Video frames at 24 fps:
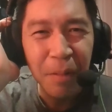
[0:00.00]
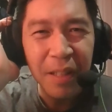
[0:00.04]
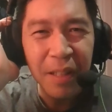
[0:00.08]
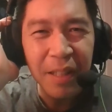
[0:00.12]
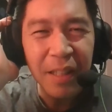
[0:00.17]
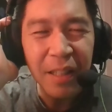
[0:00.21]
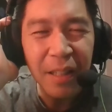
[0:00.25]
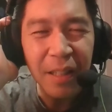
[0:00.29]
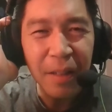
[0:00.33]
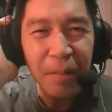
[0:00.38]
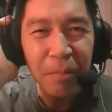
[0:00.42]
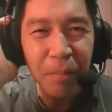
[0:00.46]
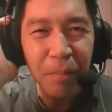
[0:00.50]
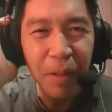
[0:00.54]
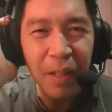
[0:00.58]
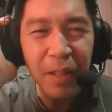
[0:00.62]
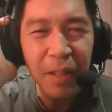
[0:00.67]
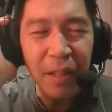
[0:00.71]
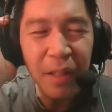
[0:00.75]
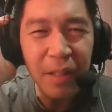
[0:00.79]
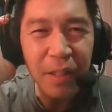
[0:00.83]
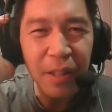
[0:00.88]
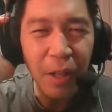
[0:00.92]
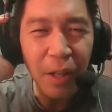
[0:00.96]
but
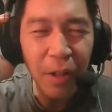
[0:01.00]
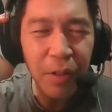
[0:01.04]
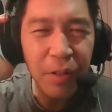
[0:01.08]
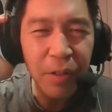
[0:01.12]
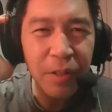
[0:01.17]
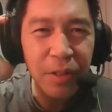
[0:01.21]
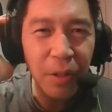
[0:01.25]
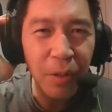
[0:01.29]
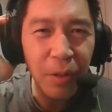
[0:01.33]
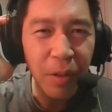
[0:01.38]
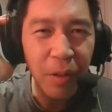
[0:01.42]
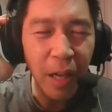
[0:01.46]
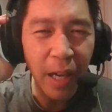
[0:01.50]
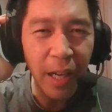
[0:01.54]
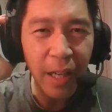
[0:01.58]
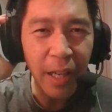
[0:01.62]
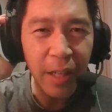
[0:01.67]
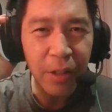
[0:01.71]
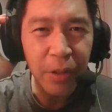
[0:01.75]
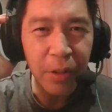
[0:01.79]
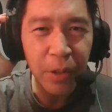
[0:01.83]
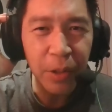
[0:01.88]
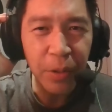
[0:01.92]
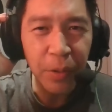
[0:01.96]
but you know, so I
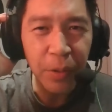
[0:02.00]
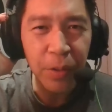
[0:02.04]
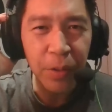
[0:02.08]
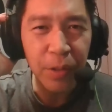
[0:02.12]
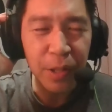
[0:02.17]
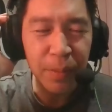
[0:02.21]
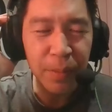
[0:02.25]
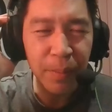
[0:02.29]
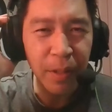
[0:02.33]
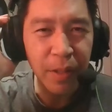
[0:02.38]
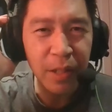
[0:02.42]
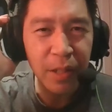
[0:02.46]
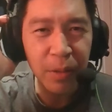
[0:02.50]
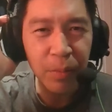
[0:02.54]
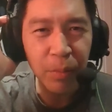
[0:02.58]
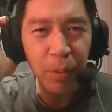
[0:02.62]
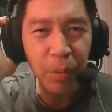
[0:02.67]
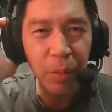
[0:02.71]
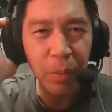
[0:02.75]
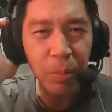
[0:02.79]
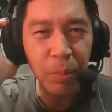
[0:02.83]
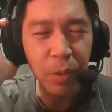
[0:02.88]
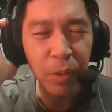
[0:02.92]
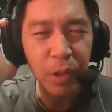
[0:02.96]
agree with you, especially
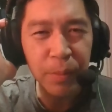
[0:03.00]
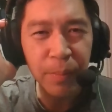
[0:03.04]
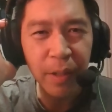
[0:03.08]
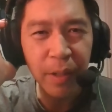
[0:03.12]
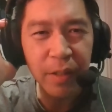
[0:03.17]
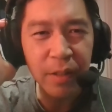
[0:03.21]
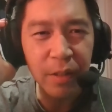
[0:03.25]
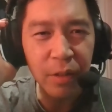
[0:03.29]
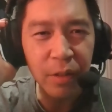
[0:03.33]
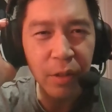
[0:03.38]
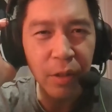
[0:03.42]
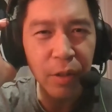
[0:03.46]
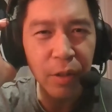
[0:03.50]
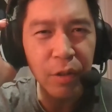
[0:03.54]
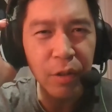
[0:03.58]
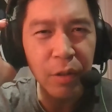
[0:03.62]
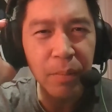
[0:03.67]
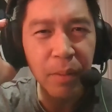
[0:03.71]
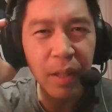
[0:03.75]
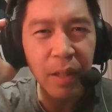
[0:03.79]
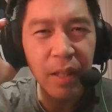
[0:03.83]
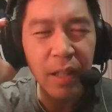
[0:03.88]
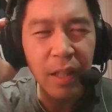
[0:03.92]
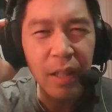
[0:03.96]
with, with respect to
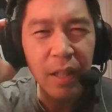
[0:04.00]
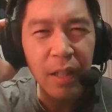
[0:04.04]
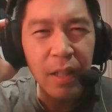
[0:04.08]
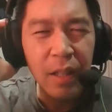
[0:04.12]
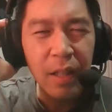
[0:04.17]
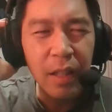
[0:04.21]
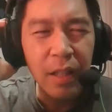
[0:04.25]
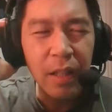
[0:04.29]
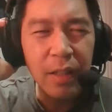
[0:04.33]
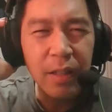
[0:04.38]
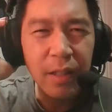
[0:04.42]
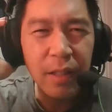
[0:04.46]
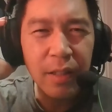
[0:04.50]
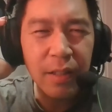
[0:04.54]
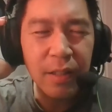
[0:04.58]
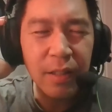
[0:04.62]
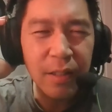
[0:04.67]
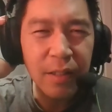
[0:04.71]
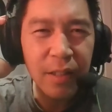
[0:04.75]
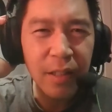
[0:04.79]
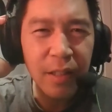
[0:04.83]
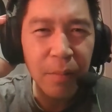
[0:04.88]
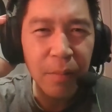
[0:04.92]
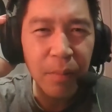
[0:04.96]
gold. But it
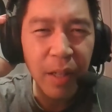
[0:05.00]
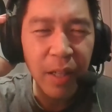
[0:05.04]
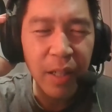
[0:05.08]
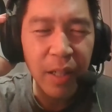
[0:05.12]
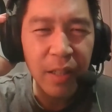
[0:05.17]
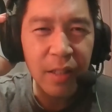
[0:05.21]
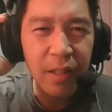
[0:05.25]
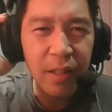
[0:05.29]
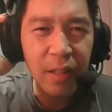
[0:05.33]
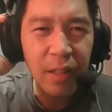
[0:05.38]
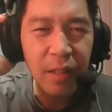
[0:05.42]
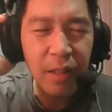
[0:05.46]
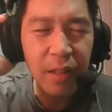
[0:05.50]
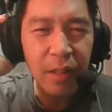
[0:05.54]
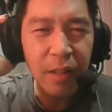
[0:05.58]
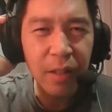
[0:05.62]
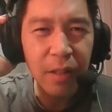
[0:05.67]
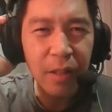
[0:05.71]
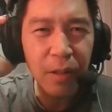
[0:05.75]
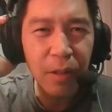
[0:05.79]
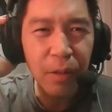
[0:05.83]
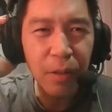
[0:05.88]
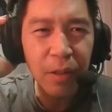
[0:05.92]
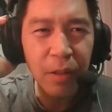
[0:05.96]
doesn't seem like
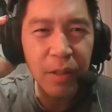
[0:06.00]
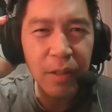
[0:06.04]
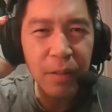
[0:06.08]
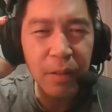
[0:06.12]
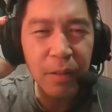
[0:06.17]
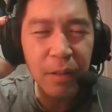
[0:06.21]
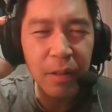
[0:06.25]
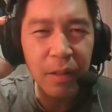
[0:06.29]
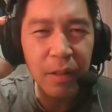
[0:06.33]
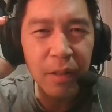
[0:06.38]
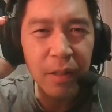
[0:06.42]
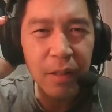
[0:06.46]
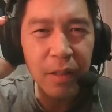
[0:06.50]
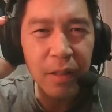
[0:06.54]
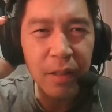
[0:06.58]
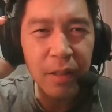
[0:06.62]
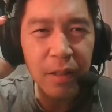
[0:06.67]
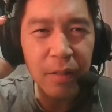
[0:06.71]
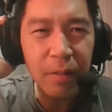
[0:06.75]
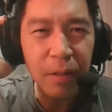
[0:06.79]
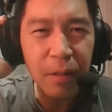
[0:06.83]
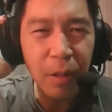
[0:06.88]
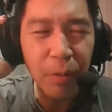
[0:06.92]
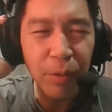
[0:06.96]
the gold is
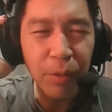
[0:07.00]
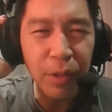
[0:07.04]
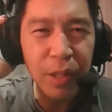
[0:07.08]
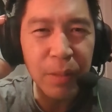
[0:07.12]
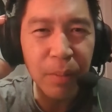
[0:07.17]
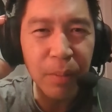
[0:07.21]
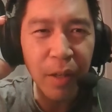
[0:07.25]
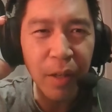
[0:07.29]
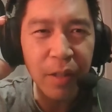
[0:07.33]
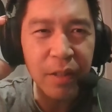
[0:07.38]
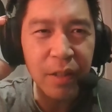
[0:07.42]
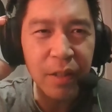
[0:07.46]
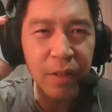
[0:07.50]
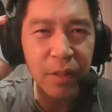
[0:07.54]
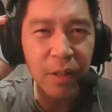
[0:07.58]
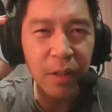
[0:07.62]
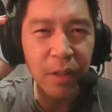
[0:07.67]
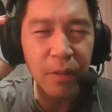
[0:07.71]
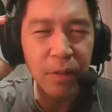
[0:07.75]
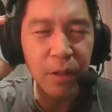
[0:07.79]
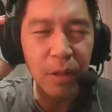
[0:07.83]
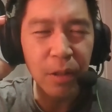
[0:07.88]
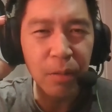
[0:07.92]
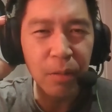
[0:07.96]
you know responding
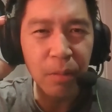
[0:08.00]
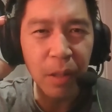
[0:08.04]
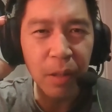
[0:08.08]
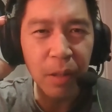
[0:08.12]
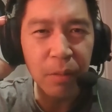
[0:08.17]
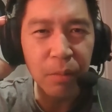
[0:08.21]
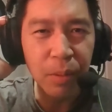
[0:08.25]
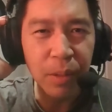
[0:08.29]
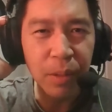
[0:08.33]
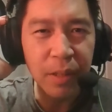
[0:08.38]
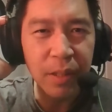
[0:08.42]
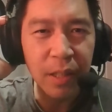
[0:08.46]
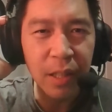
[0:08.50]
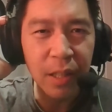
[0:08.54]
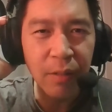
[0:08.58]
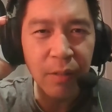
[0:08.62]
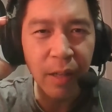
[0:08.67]
to, to what we